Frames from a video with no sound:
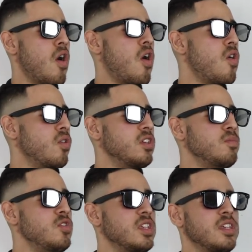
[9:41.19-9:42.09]
oh
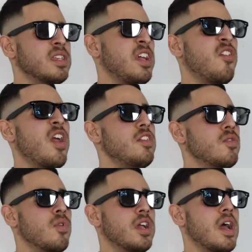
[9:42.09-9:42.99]
this music is like great
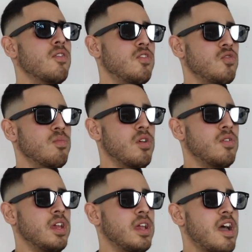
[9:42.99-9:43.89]
to work out to
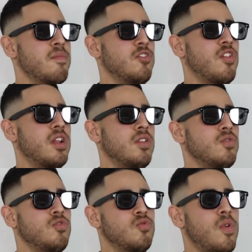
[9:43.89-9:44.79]
bro like i've been trying to
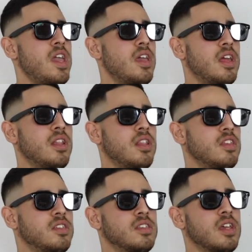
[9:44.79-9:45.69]
lose weight and
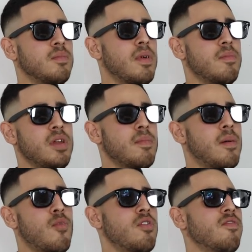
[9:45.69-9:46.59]
this is like my, been
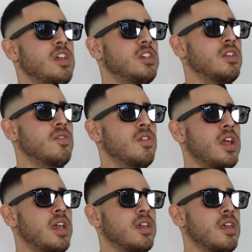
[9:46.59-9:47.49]
my motivation or
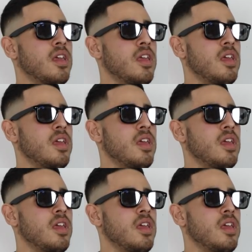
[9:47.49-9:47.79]
like